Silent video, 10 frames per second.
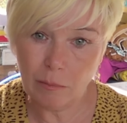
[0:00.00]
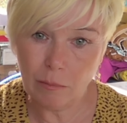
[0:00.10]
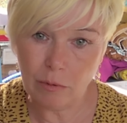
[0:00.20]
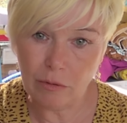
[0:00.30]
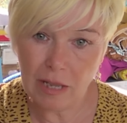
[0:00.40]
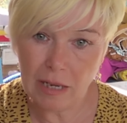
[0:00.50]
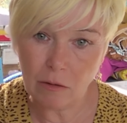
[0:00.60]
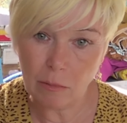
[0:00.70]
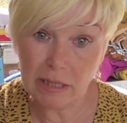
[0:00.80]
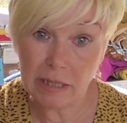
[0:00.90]
But they're going
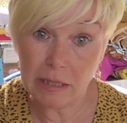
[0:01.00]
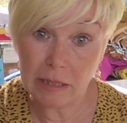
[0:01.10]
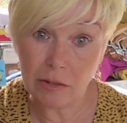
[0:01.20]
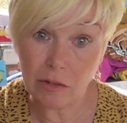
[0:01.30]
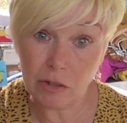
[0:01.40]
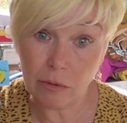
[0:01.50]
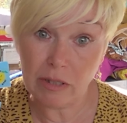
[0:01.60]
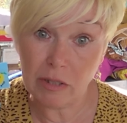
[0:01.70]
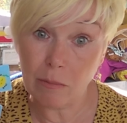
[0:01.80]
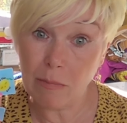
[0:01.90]
to be easier to sew in,
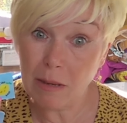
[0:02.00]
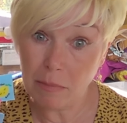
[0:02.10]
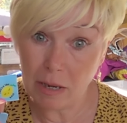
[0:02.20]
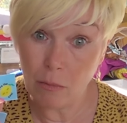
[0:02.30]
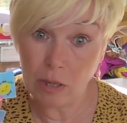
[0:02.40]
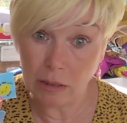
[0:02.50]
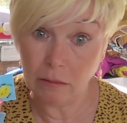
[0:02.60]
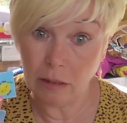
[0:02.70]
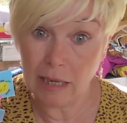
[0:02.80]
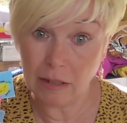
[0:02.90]
so maybe I will
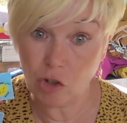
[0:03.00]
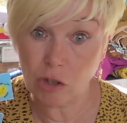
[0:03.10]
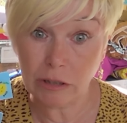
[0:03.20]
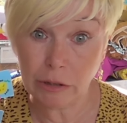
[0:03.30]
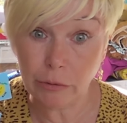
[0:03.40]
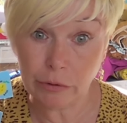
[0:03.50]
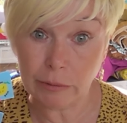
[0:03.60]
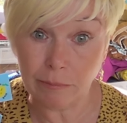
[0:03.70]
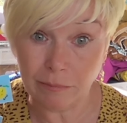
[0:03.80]
actually use them.